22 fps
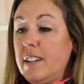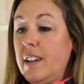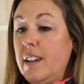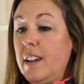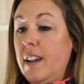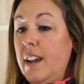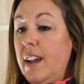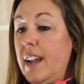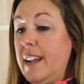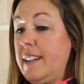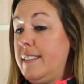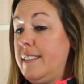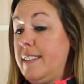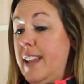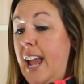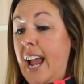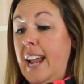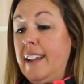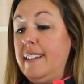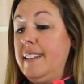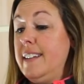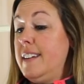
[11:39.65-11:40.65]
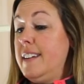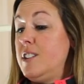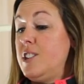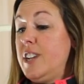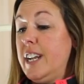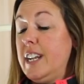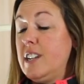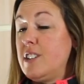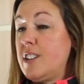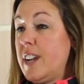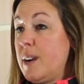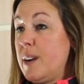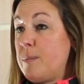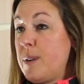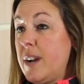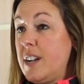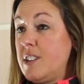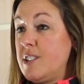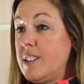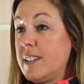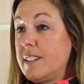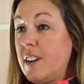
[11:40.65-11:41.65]
I did a change on a
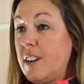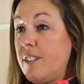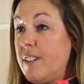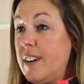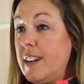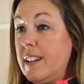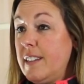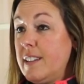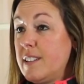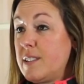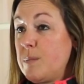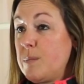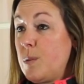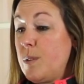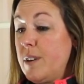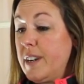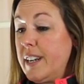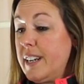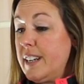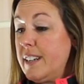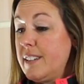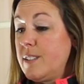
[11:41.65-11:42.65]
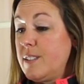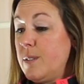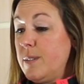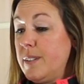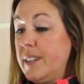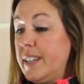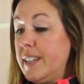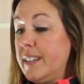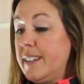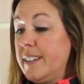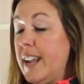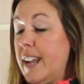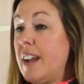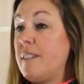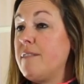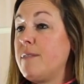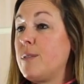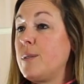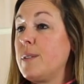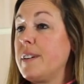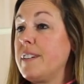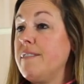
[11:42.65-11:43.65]
project already this morning, and it's only
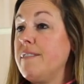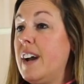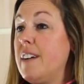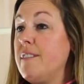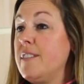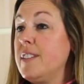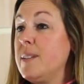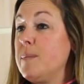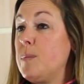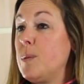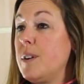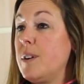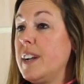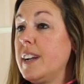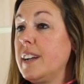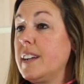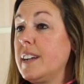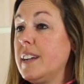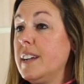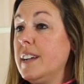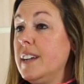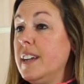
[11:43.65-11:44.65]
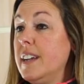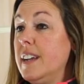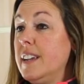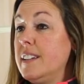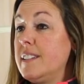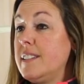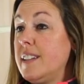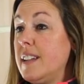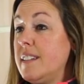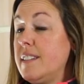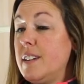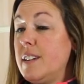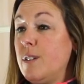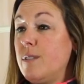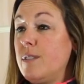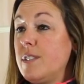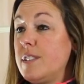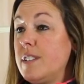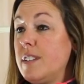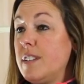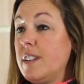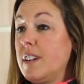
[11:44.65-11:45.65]
9:45 in the morning. Sent it
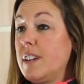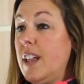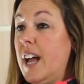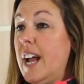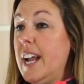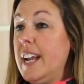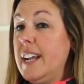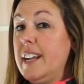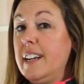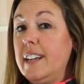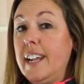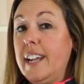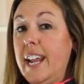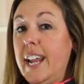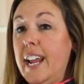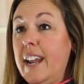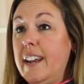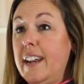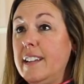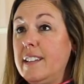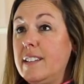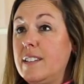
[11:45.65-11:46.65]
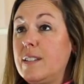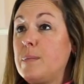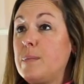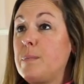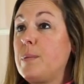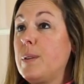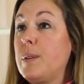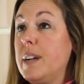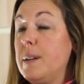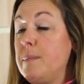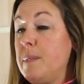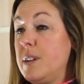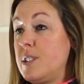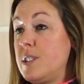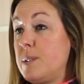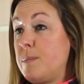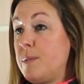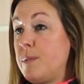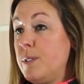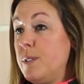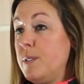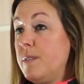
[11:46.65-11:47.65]
over to the client, and it's pretty much
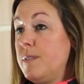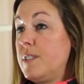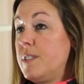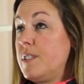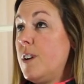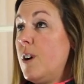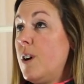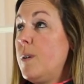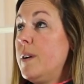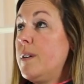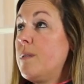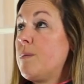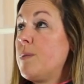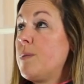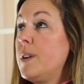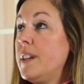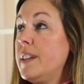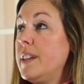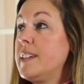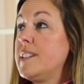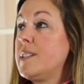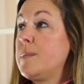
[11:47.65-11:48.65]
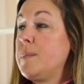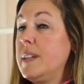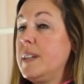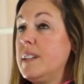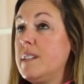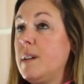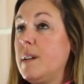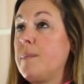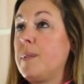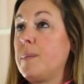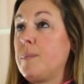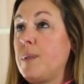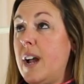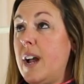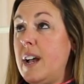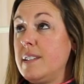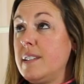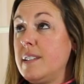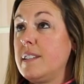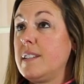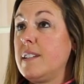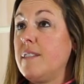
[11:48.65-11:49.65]
approved. So it really speeds up the
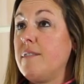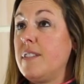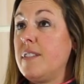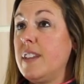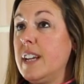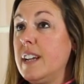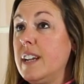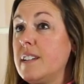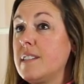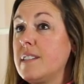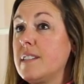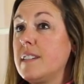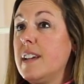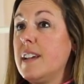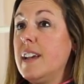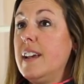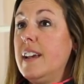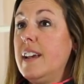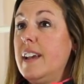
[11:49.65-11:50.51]
process of things.